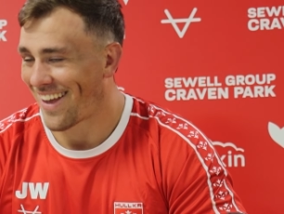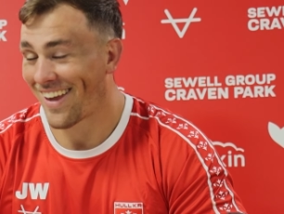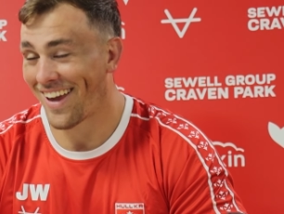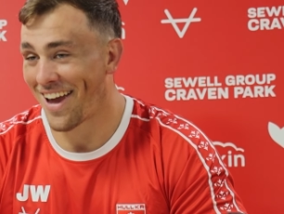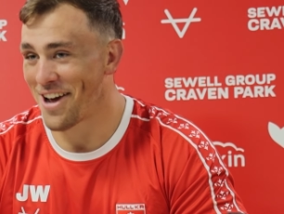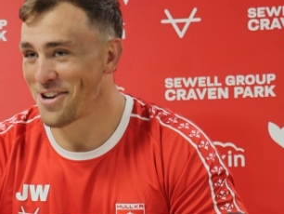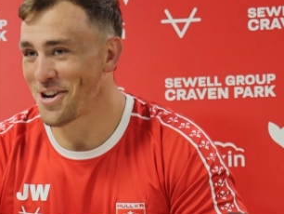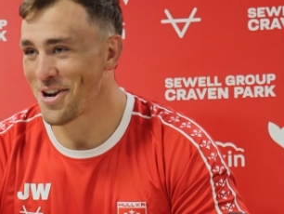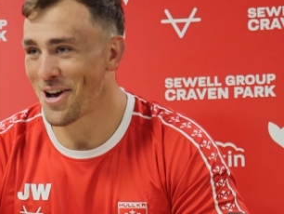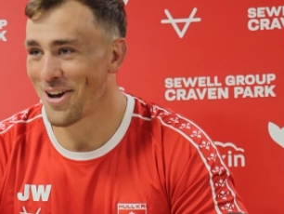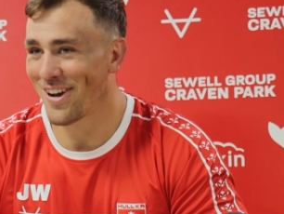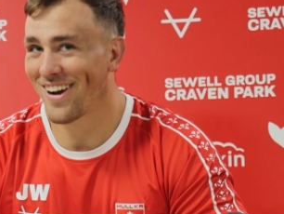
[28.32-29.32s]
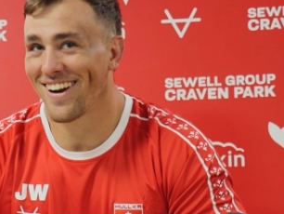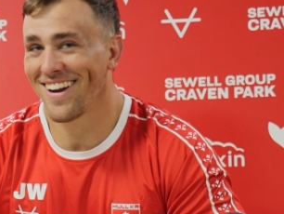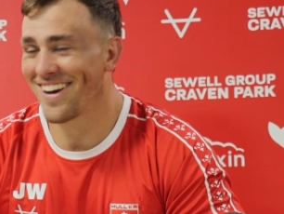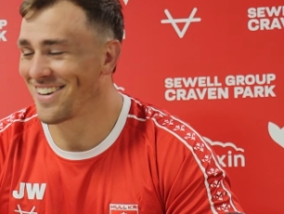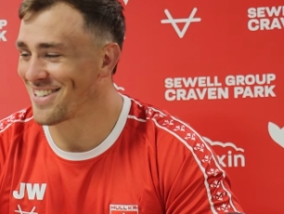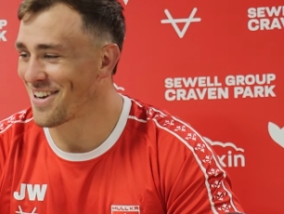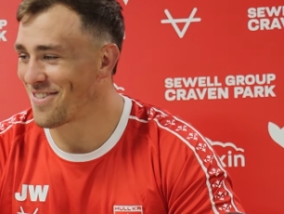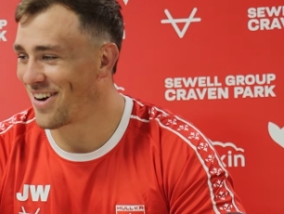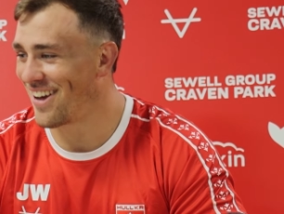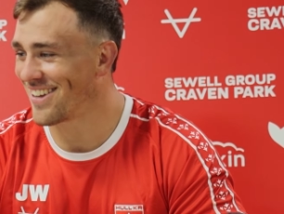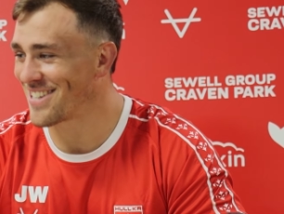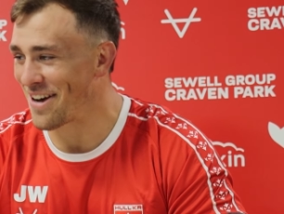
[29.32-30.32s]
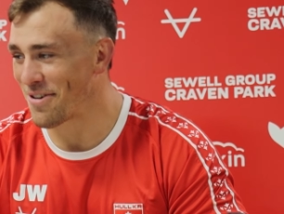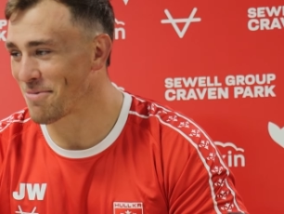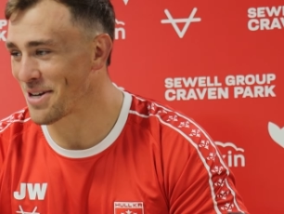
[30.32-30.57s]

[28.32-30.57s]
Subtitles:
Yeah, I don't know. Someone